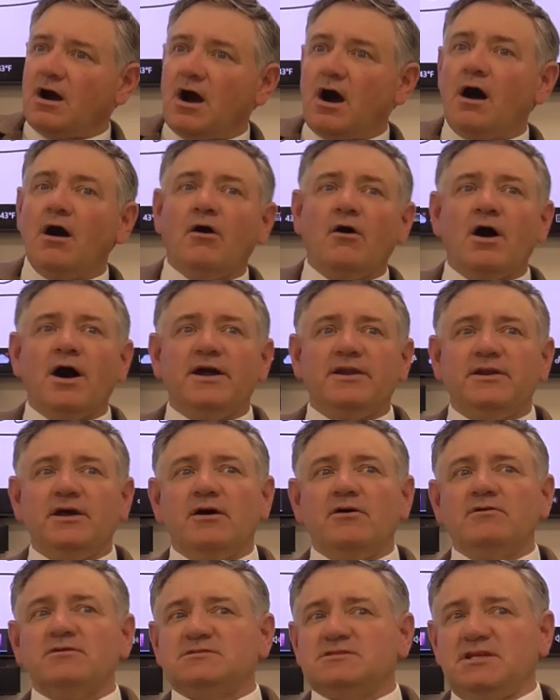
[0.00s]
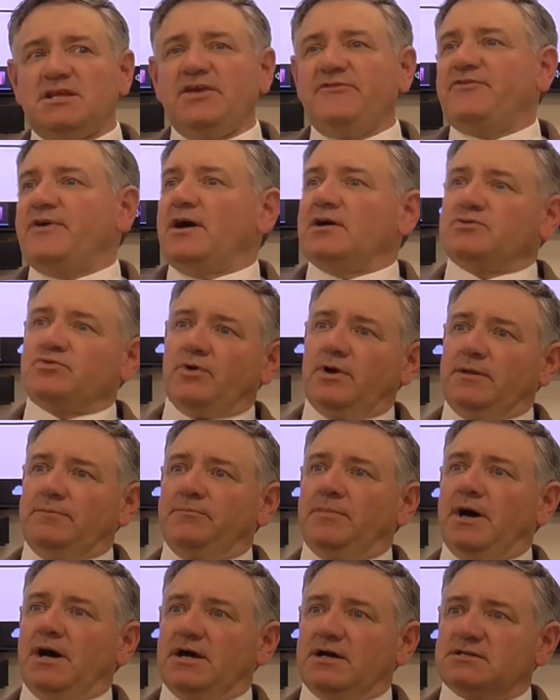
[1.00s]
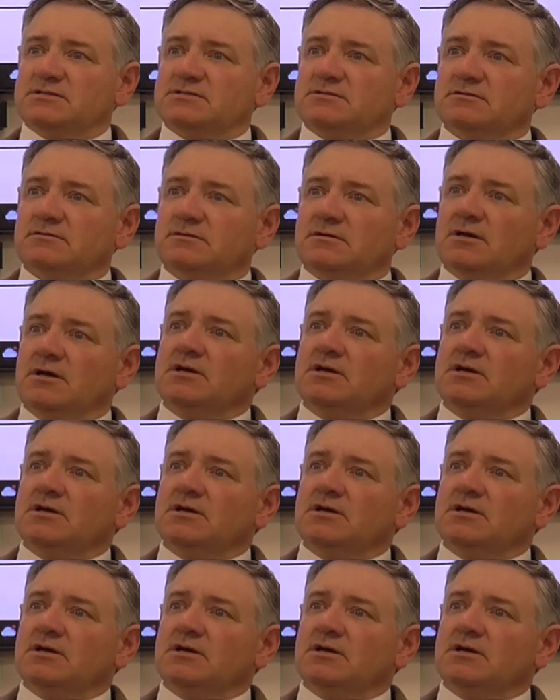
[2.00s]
All I know is that he found 20 bucks.